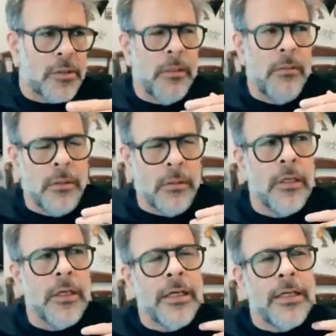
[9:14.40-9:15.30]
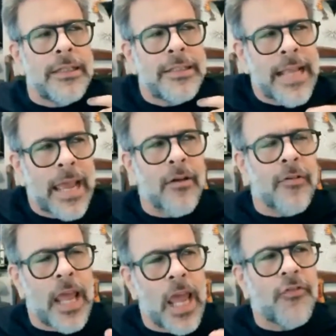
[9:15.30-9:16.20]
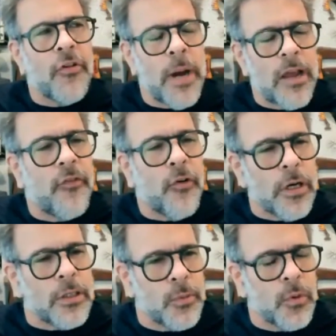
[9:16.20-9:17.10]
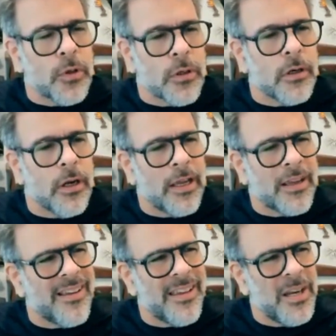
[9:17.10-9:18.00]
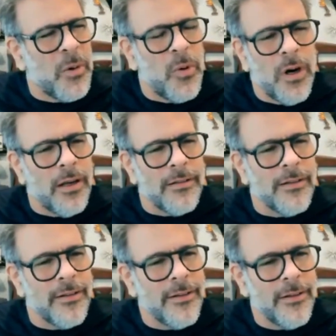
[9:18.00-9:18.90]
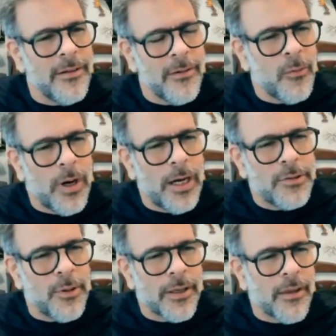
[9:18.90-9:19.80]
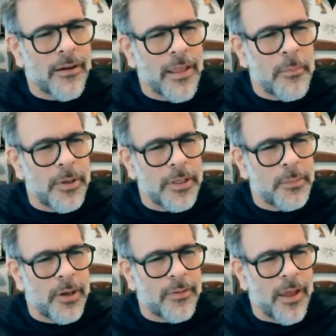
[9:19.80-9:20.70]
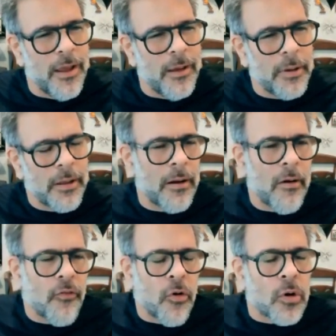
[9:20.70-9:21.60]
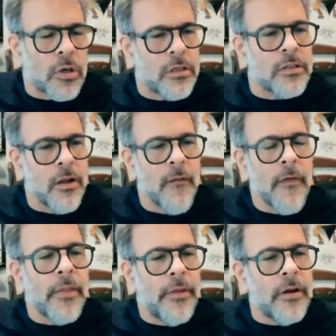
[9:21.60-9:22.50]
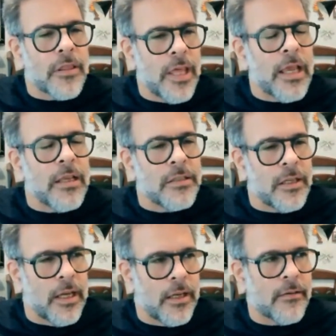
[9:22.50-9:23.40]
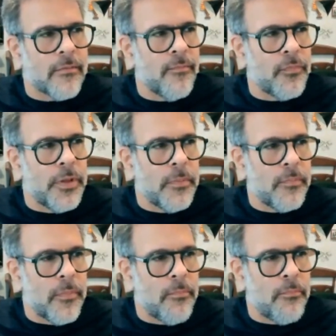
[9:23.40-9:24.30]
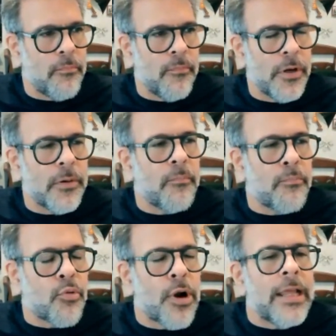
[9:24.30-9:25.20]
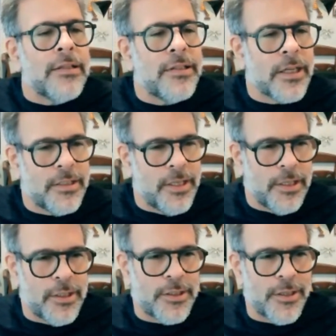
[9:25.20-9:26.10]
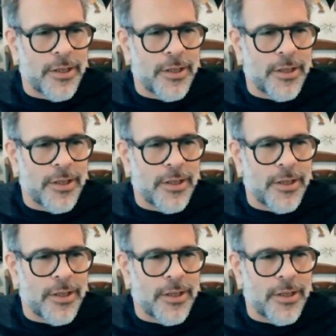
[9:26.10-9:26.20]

But the second half of my 40s were like, you know what? Why do I care that much about them? Yeah, of course. There are things like their brands exist.